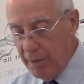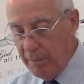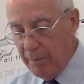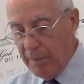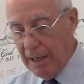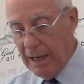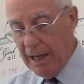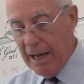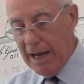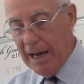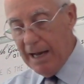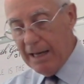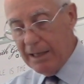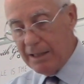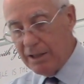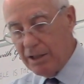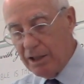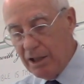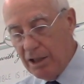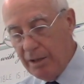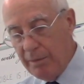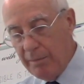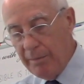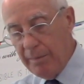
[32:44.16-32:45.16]
But I asked
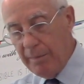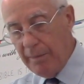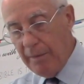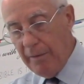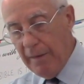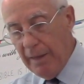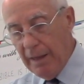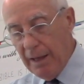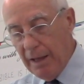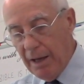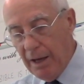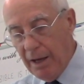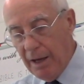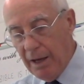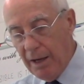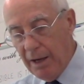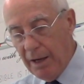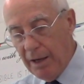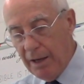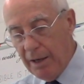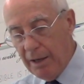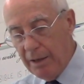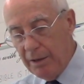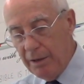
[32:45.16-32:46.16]
him
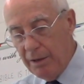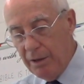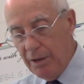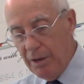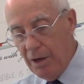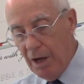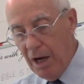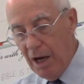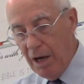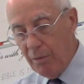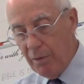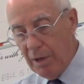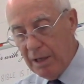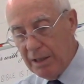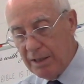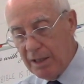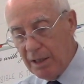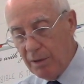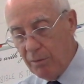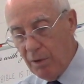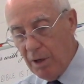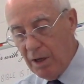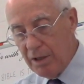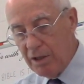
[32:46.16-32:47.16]
not whence
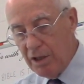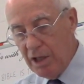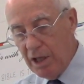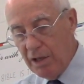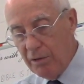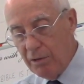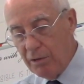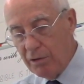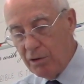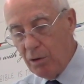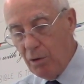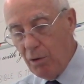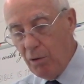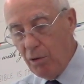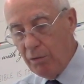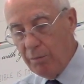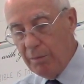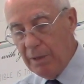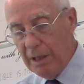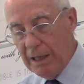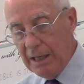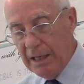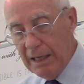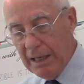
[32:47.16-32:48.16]
he was, neither told
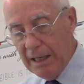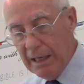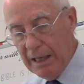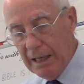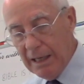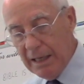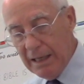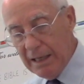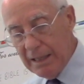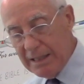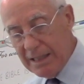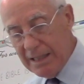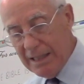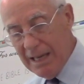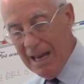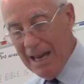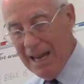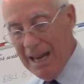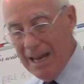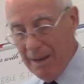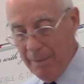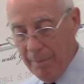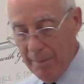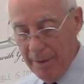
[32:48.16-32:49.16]
me his
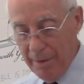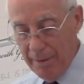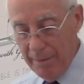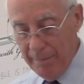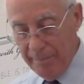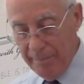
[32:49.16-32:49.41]
name.